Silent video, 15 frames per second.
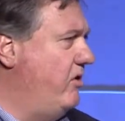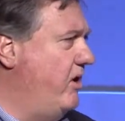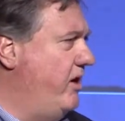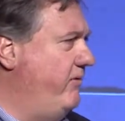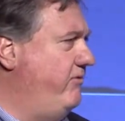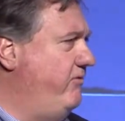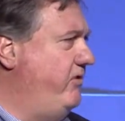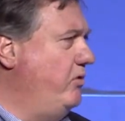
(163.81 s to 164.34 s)
on a
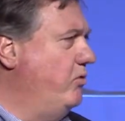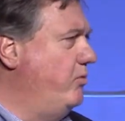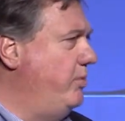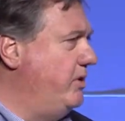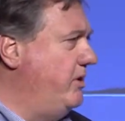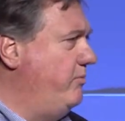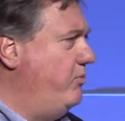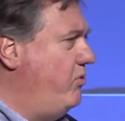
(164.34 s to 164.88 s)

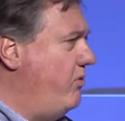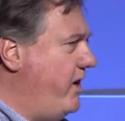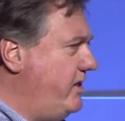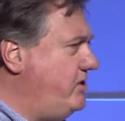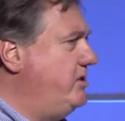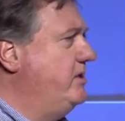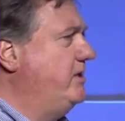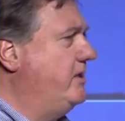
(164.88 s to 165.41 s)
viewable
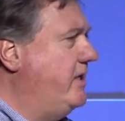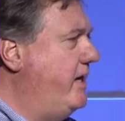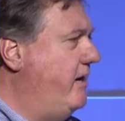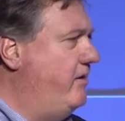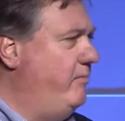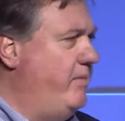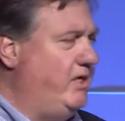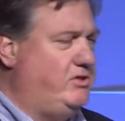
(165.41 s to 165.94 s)
impression, how
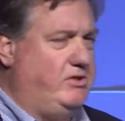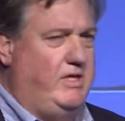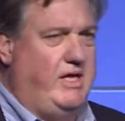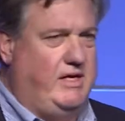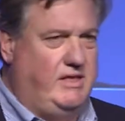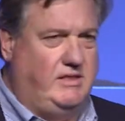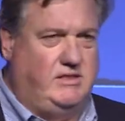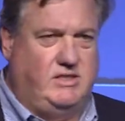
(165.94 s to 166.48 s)
to measure that
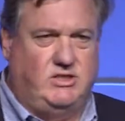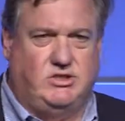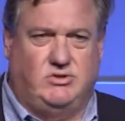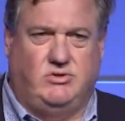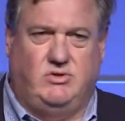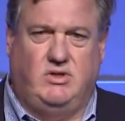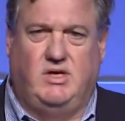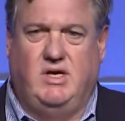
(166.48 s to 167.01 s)
in
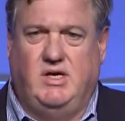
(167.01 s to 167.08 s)
digital.